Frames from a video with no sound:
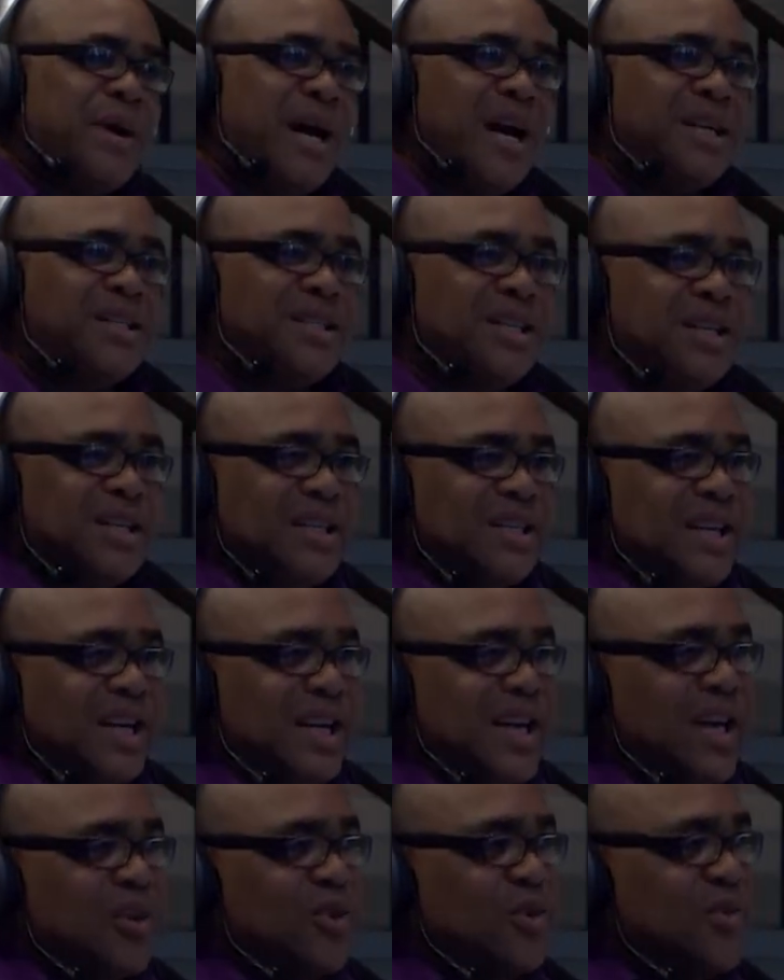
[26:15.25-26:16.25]
I take the
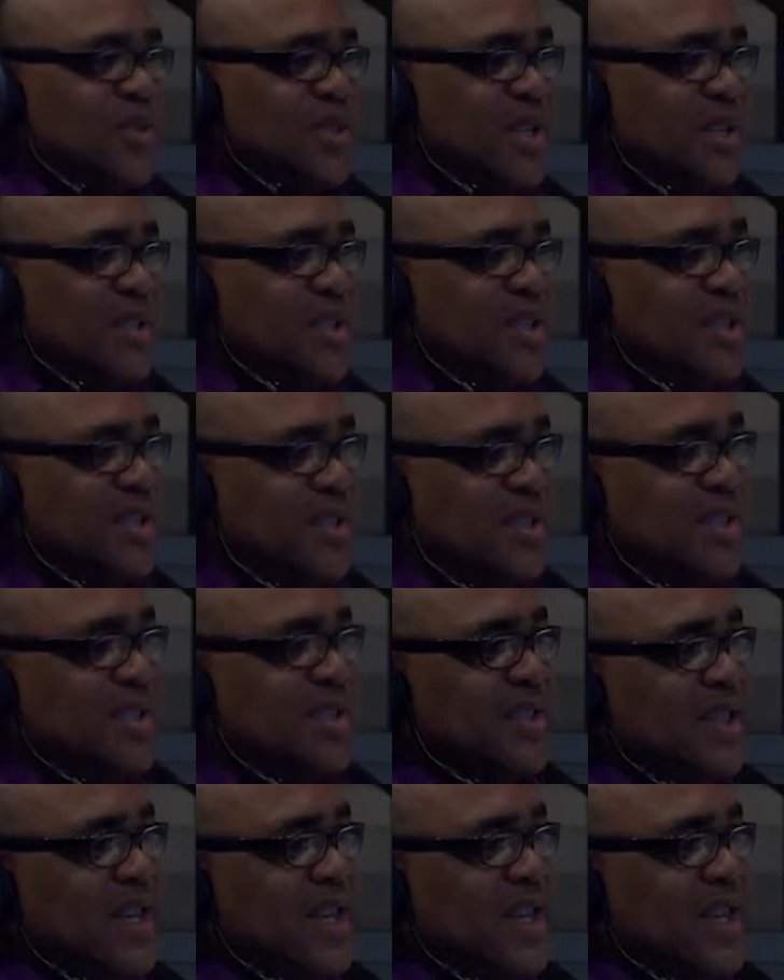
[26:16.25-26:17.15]
kind of statistics